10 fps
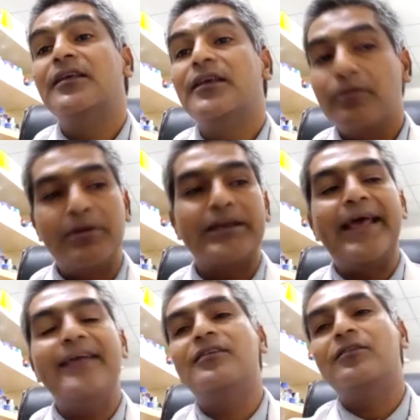but as
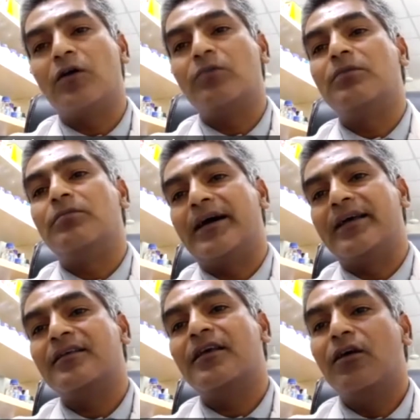a normal mask
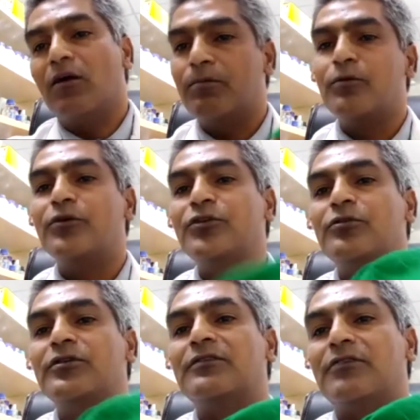of course, you
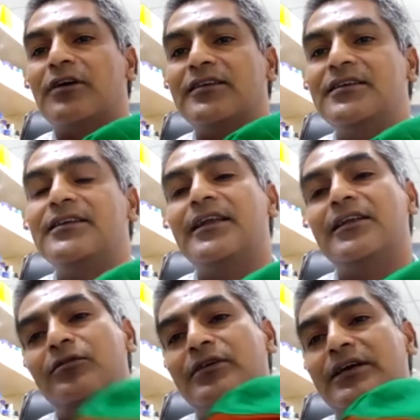can wash it and you
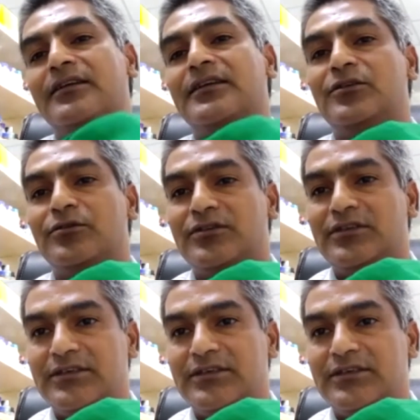can reuse it.